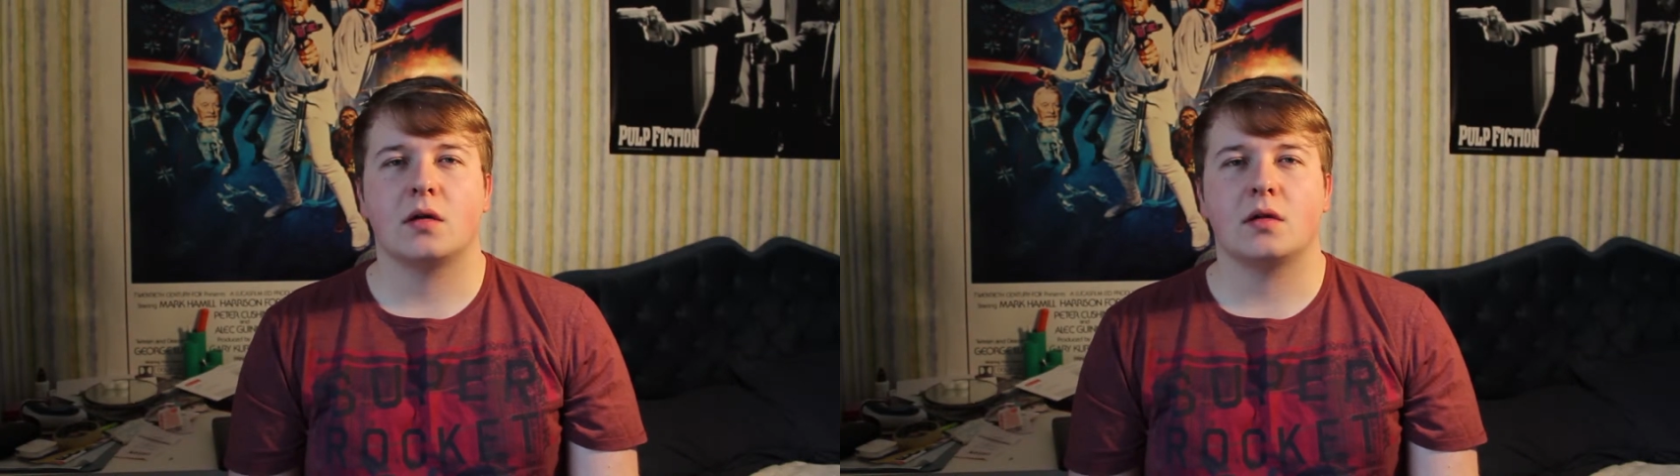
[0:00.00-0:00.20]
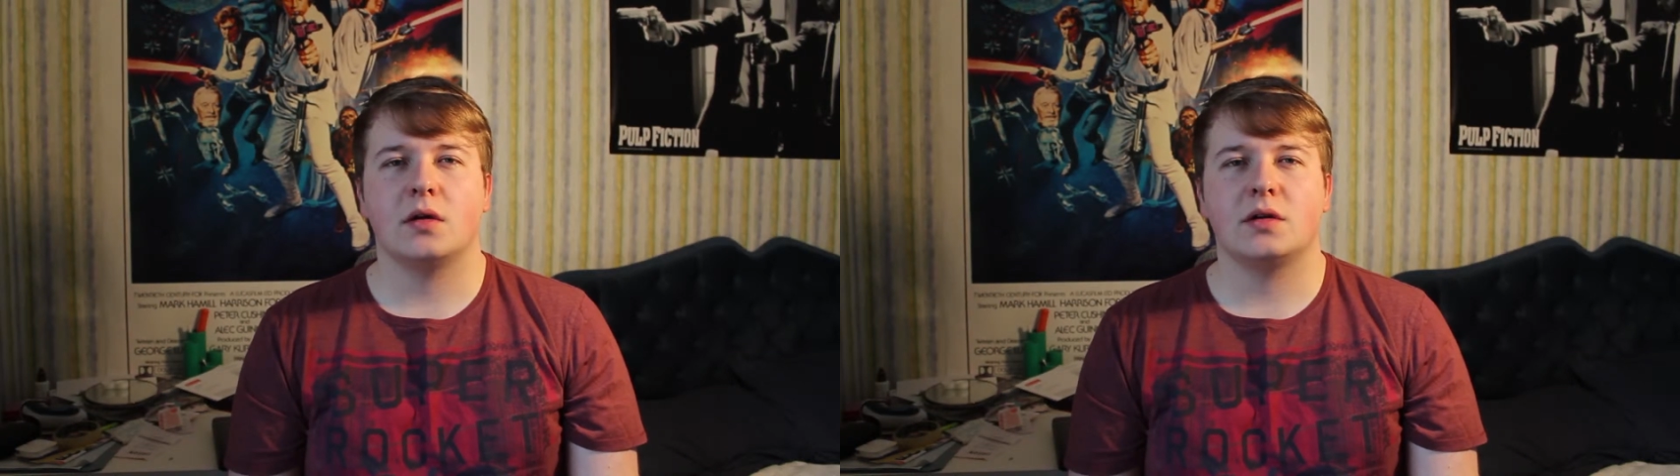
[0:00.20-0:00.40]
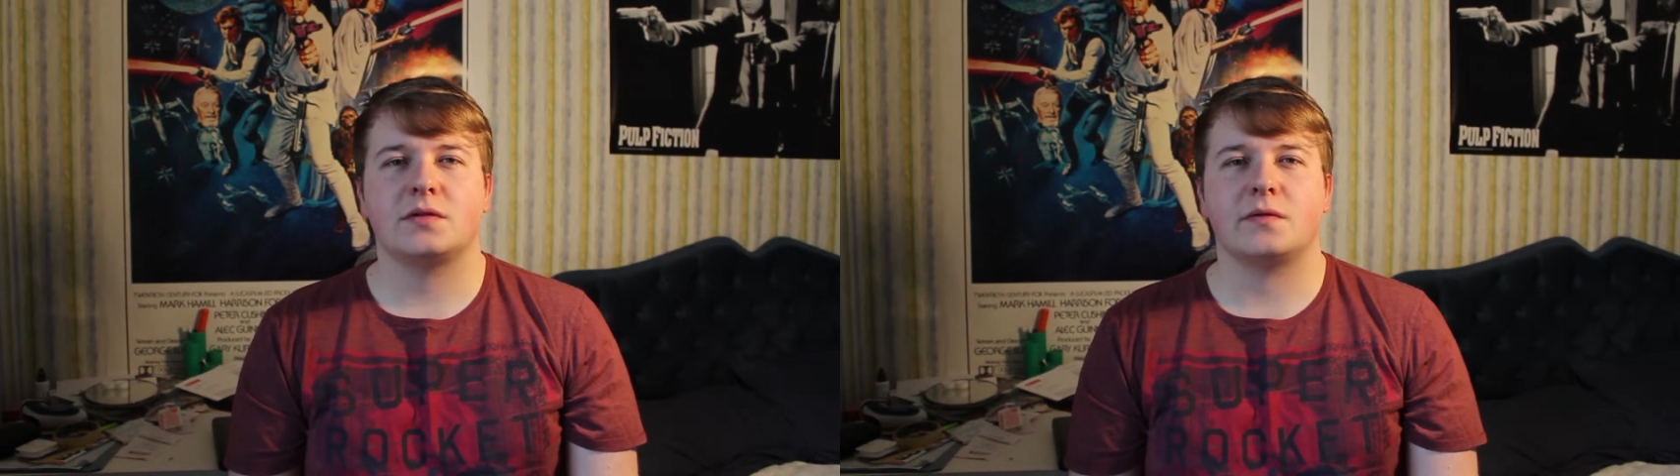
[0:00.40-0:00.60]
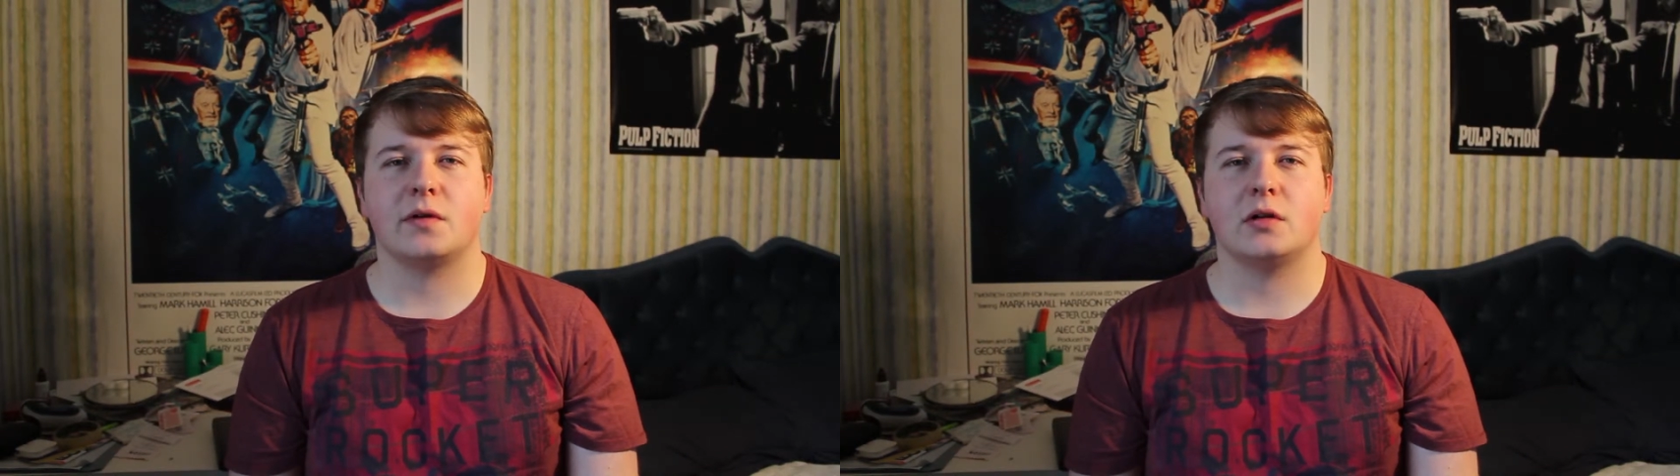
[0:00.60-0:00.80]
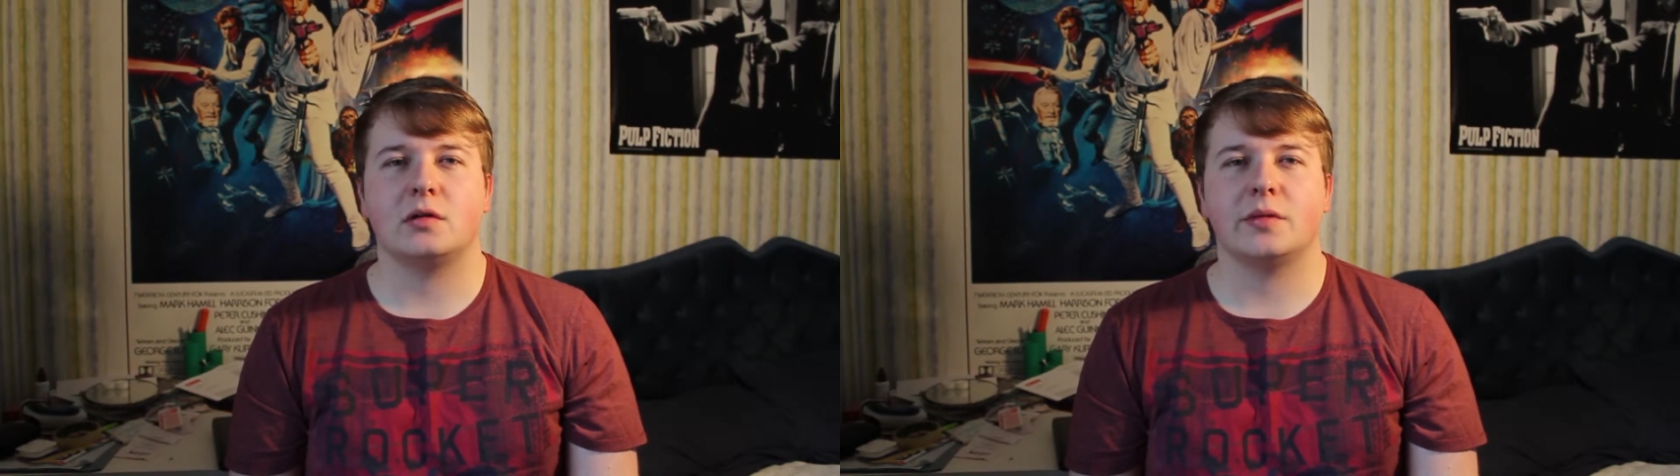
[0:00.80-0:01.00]
This
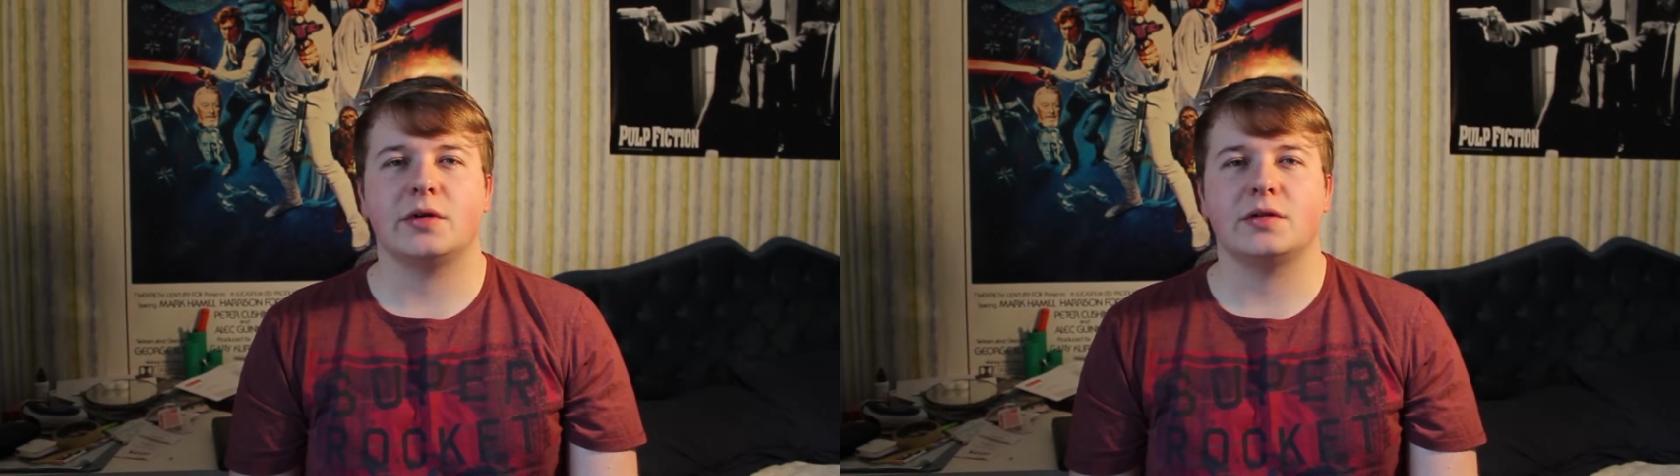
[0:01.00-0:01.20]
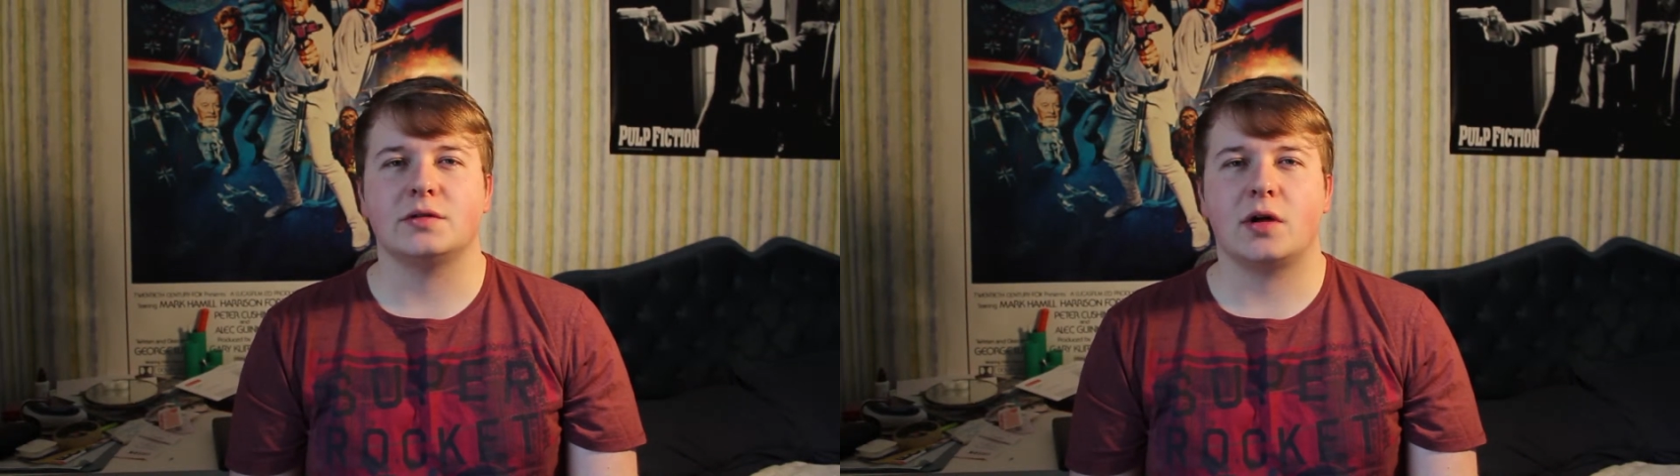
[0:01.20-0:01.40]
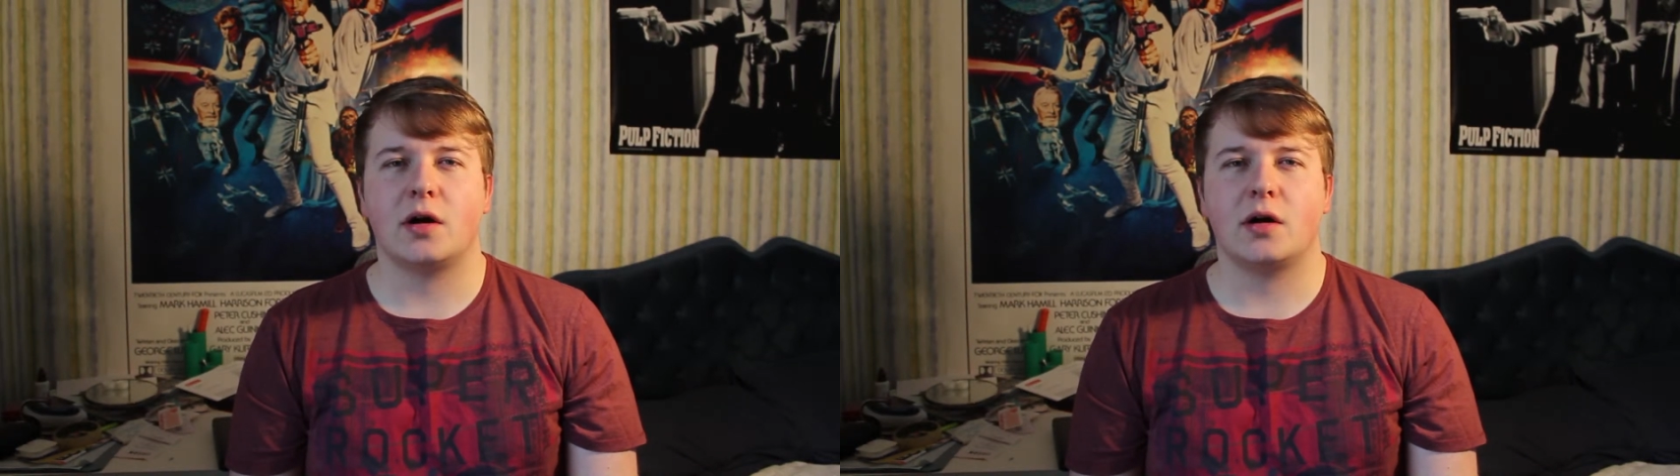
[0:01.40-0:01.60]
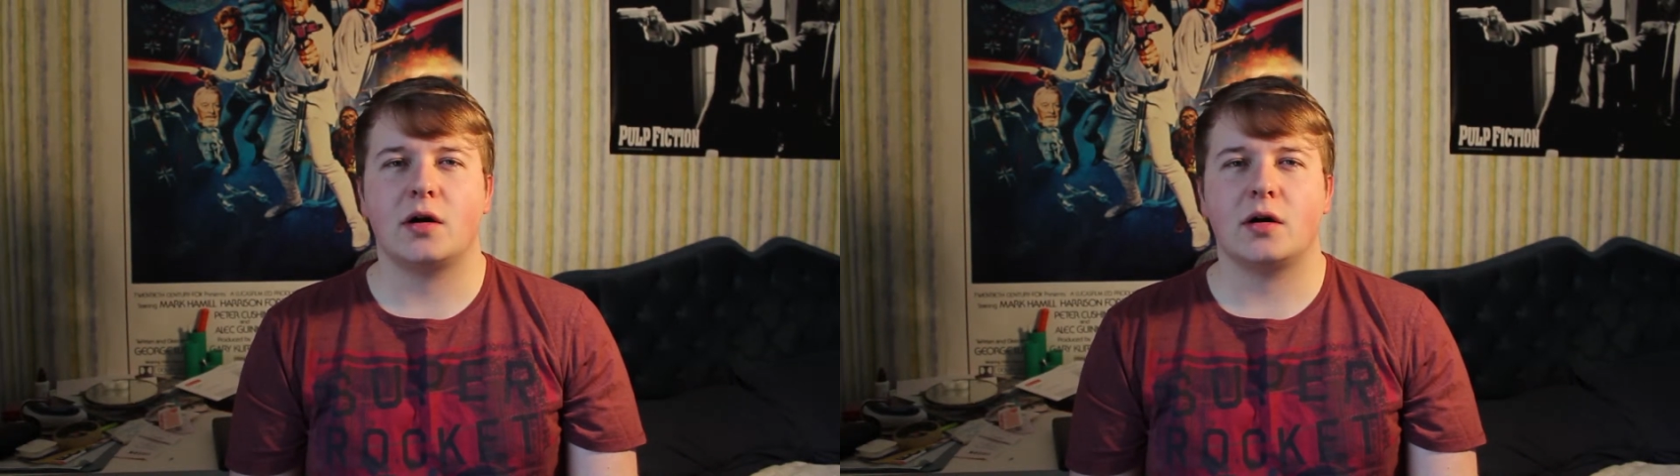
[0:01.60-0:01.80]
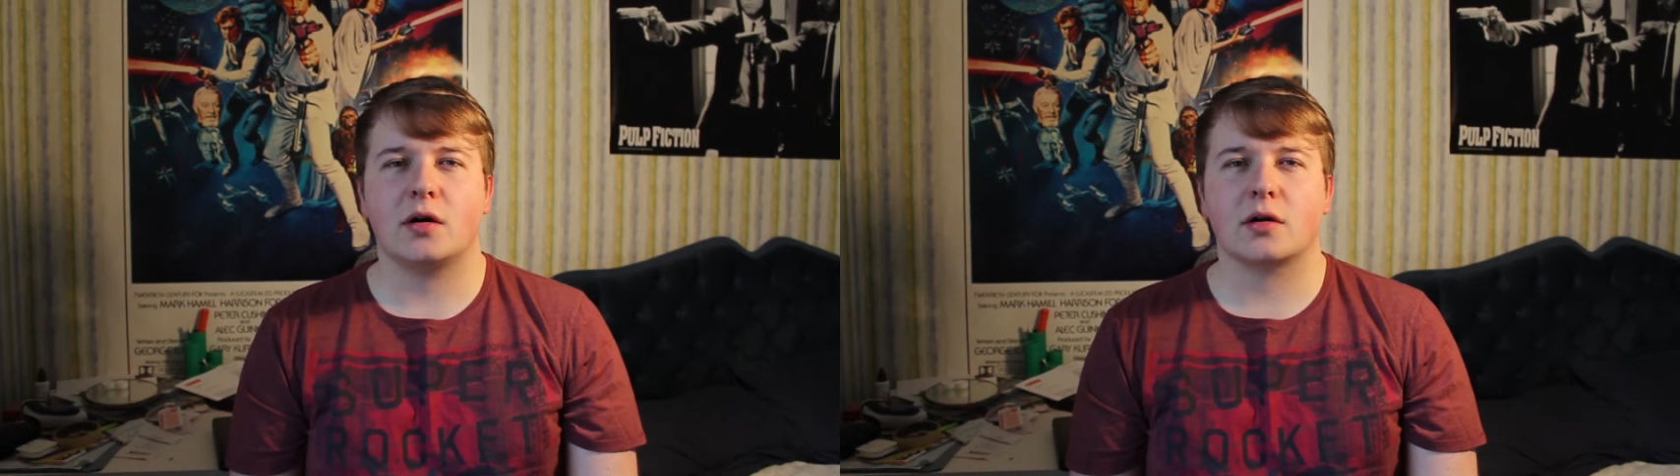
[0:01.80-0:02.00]
film is
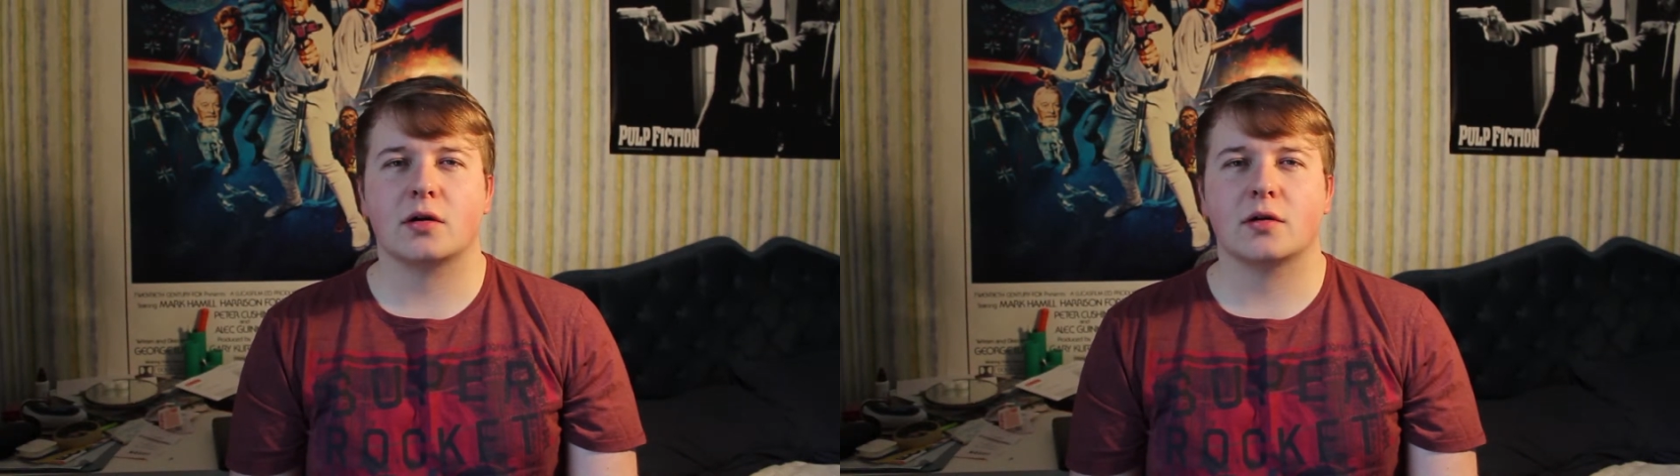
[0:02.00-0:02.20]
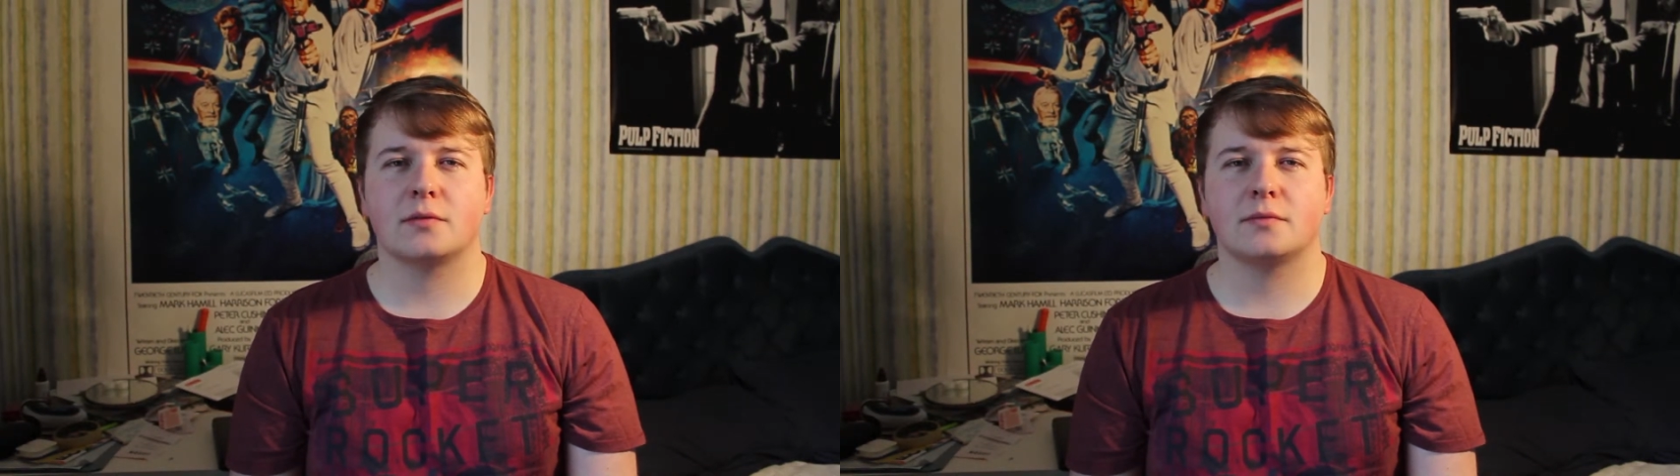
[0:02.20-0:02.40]
dark.